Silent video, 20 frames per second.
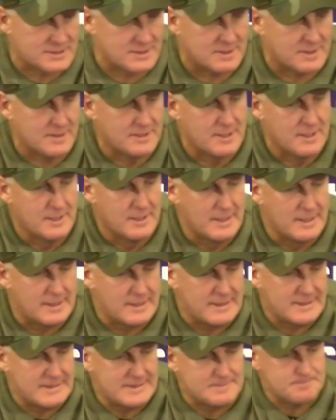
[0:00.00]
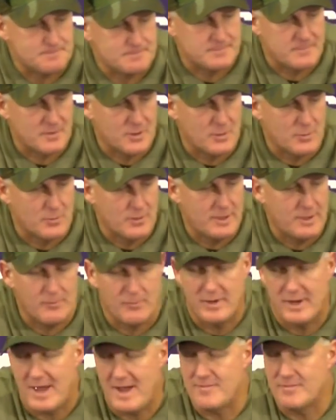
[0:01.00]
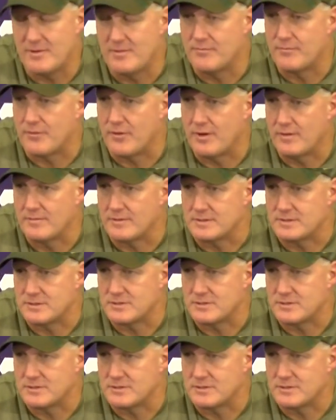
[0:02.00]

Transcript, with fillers: And um, you know, we we have it in front of us.